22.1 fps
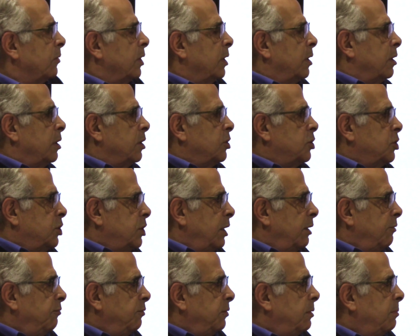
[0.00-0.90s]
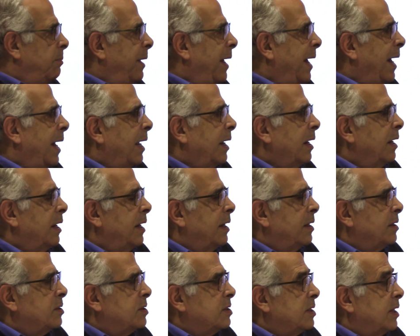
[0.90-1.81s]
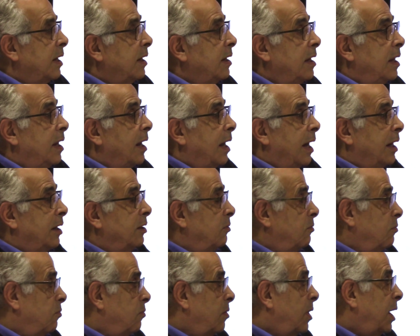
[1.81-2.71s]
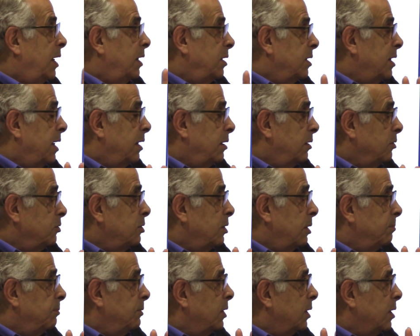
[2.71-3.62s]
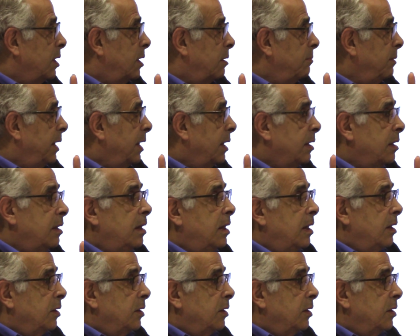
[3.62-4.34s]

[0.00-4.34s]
shift back and say, I don't want Donald Trump to come in.